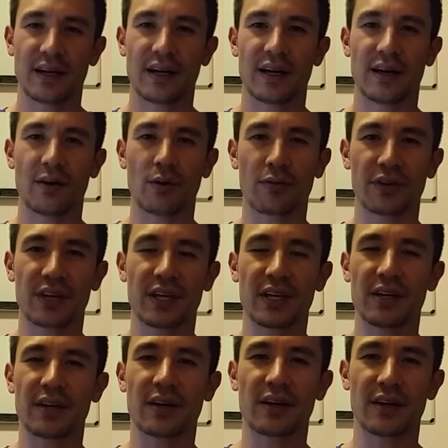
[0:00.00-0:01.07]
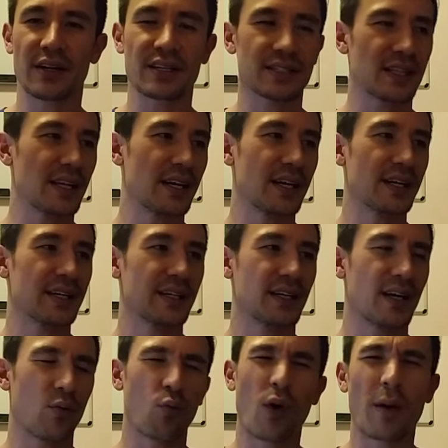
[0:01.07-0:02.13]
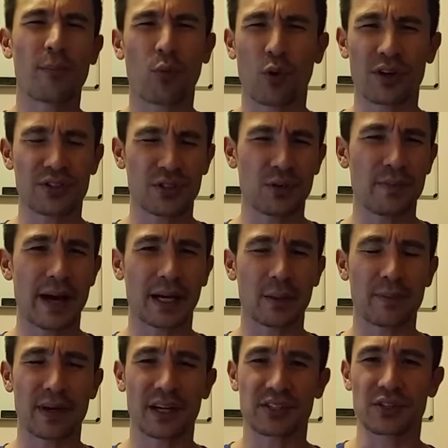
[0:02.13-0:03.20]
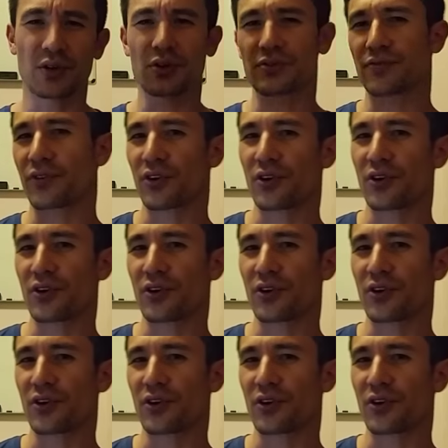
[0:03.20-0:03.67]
over here is like 1.2 megapixels